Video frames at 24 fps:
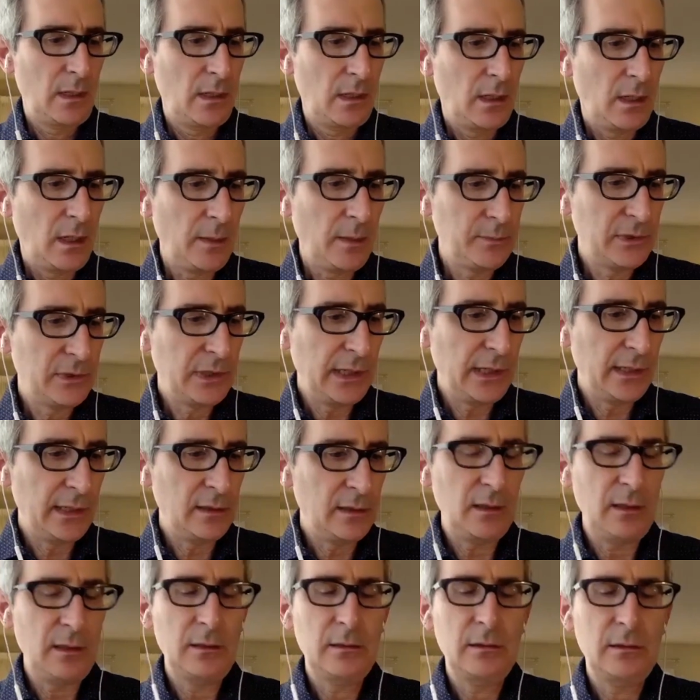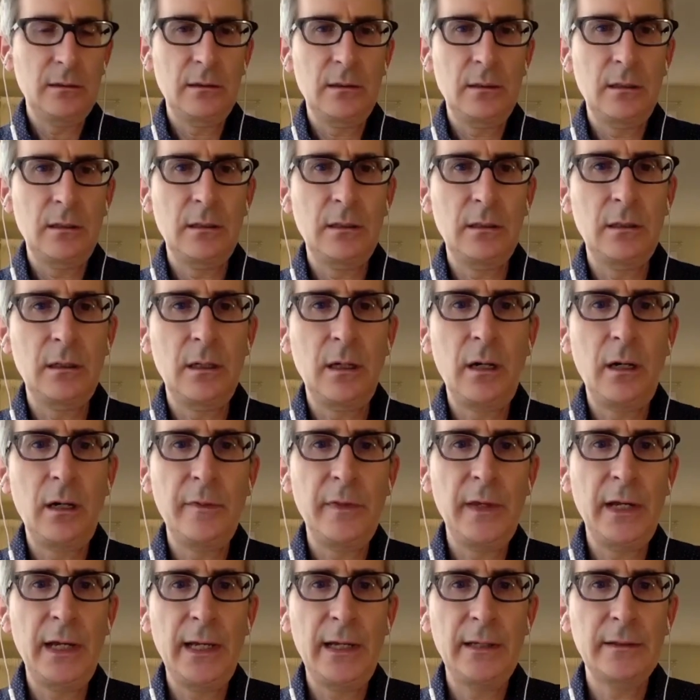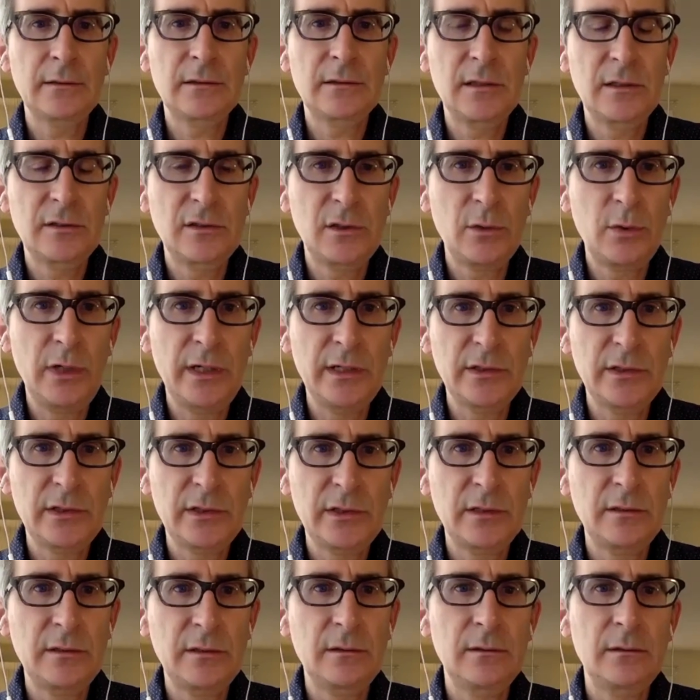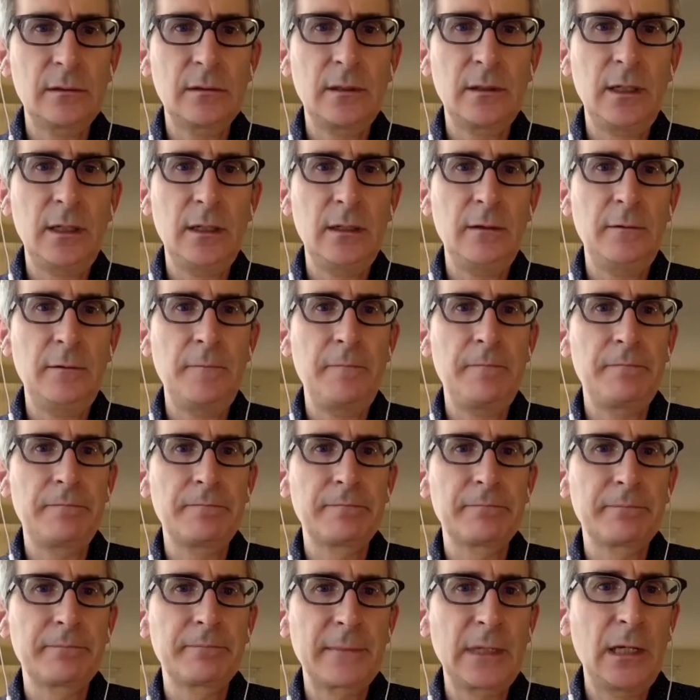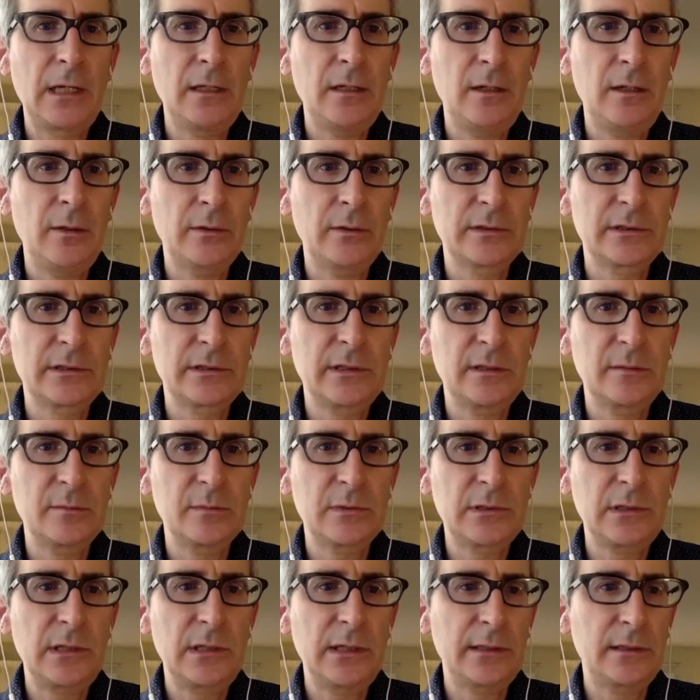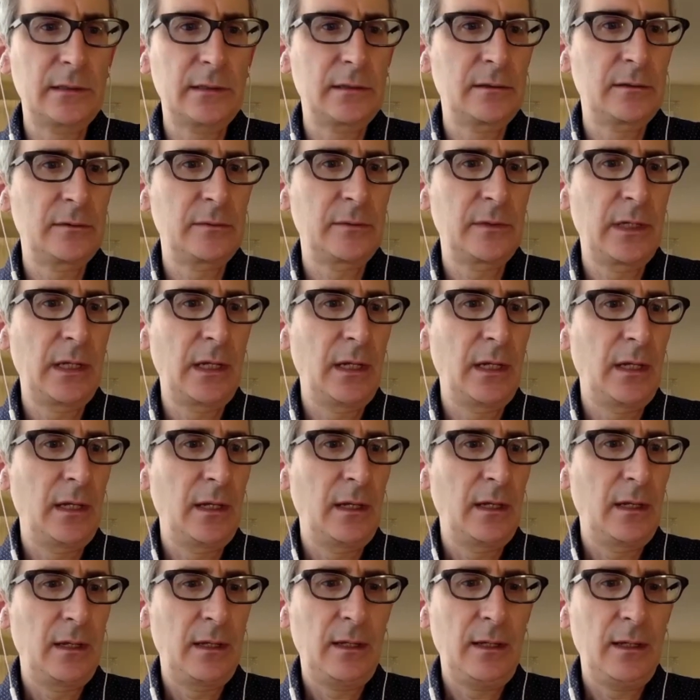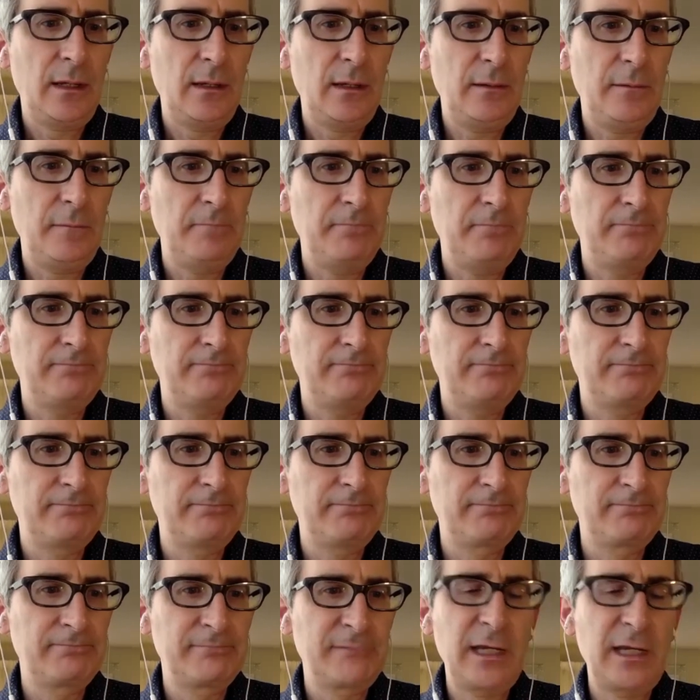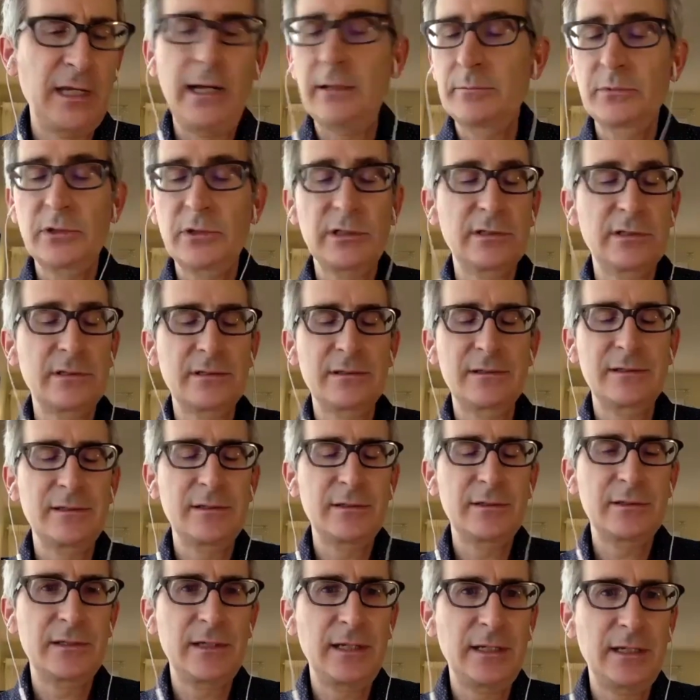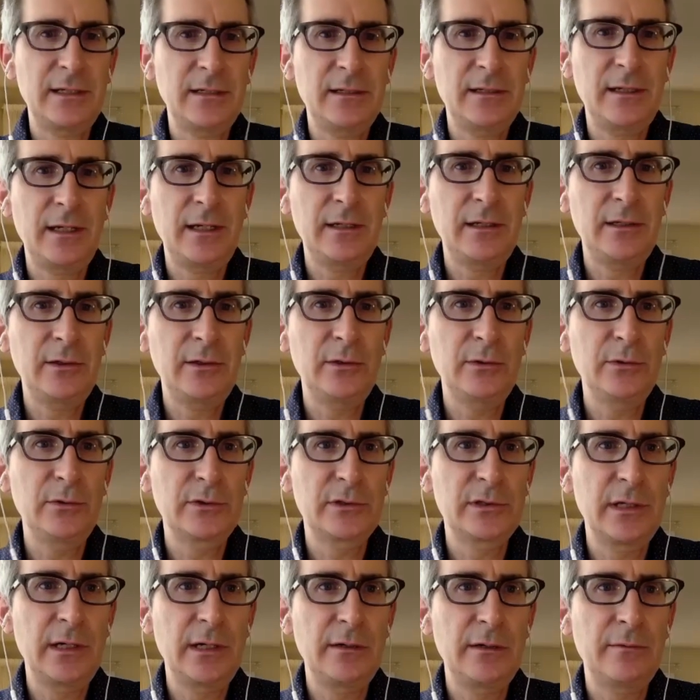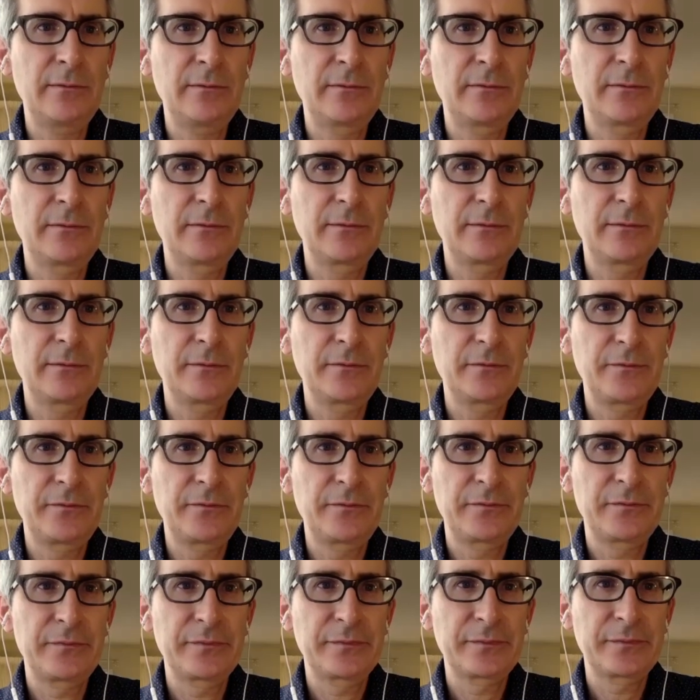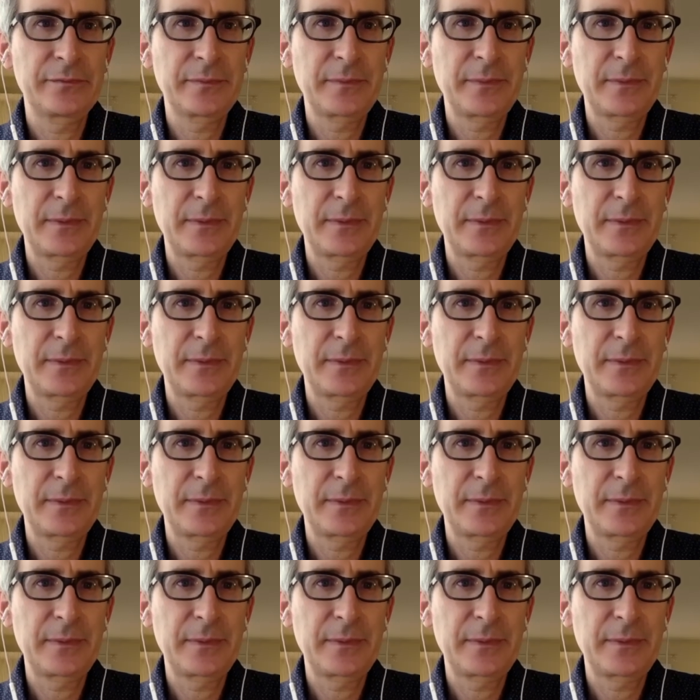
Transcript: update on on that situation. Um, you know, it seems like, um, yeah, just just any any news there. Yeah,